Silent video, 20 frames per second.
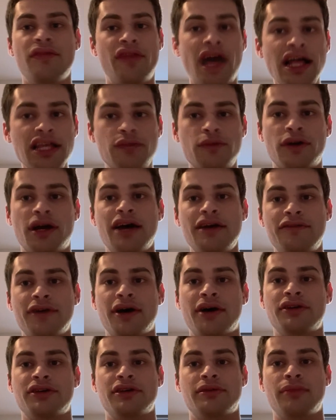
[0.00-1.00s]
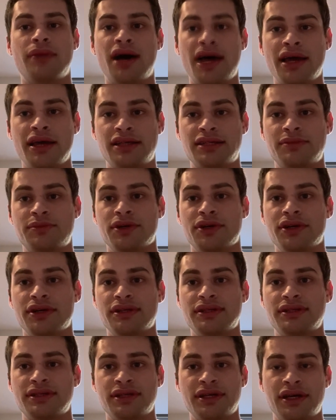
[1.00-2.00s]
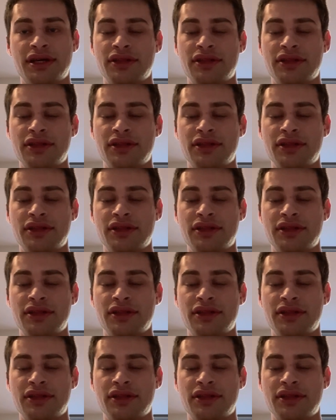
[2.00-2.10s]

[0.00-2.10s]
that's what I found in my experience.